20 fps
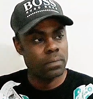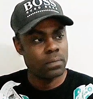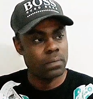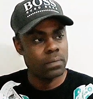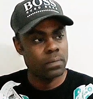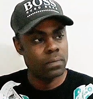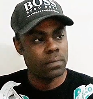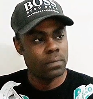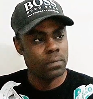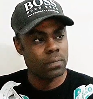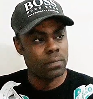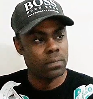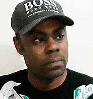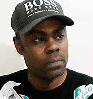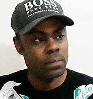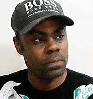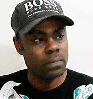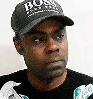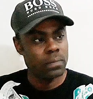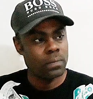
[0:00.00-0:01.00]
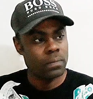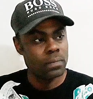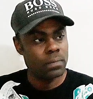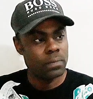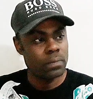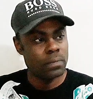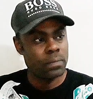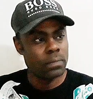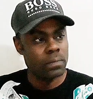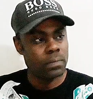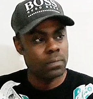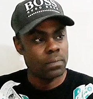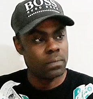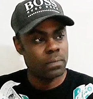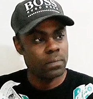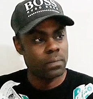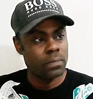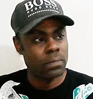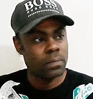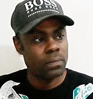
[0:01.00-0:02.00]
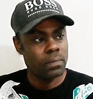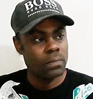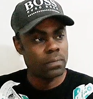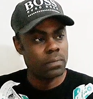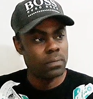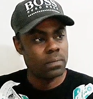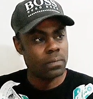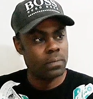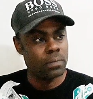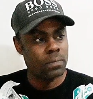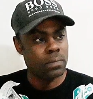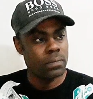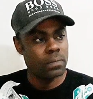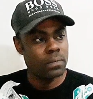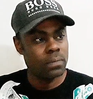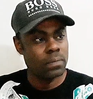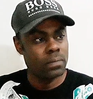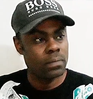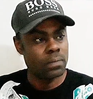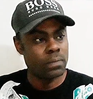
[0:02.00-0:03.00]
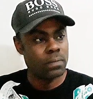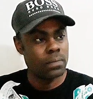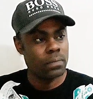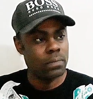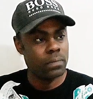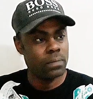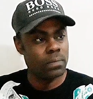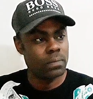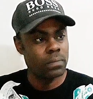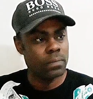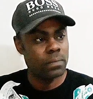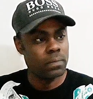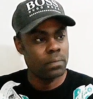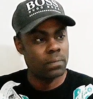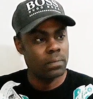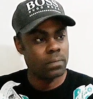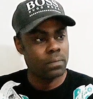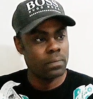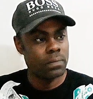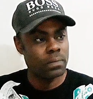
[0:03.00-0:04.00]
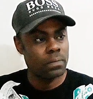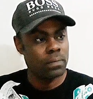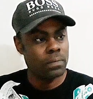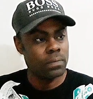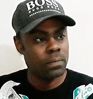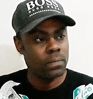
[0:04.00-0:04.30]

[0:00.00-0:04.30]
Nobody speaks.